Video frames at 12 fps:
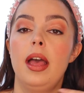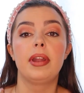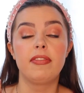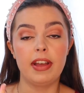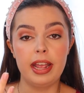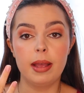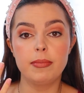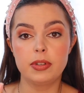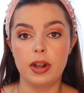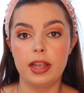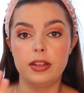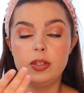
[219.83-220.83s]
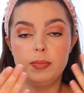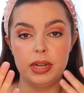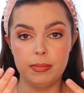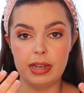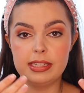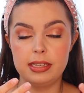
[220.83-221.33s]
but if I am trying to
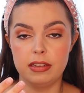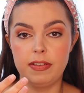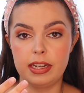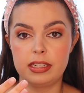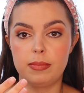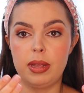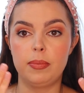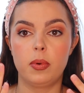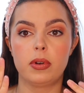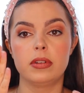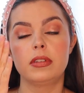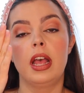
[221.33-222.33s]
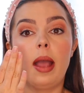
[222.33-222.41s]
minimize the effect on my pores,